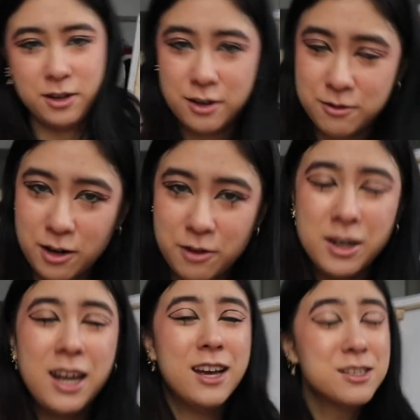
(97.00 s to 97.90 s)
it around.
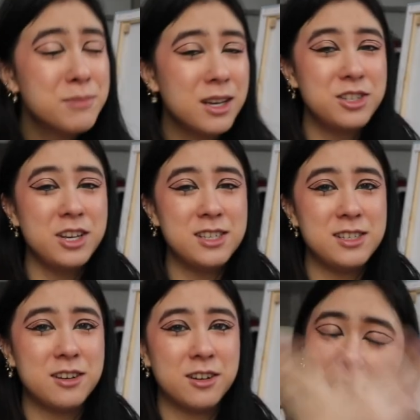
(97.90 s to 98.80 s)
It's much
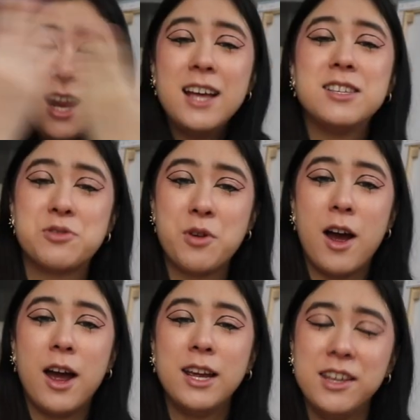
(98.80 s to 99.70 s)
easier. Let's
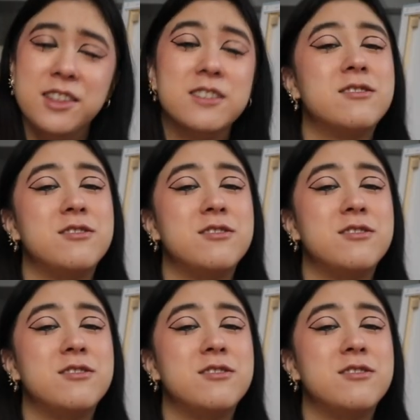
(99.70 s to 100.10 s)
try in this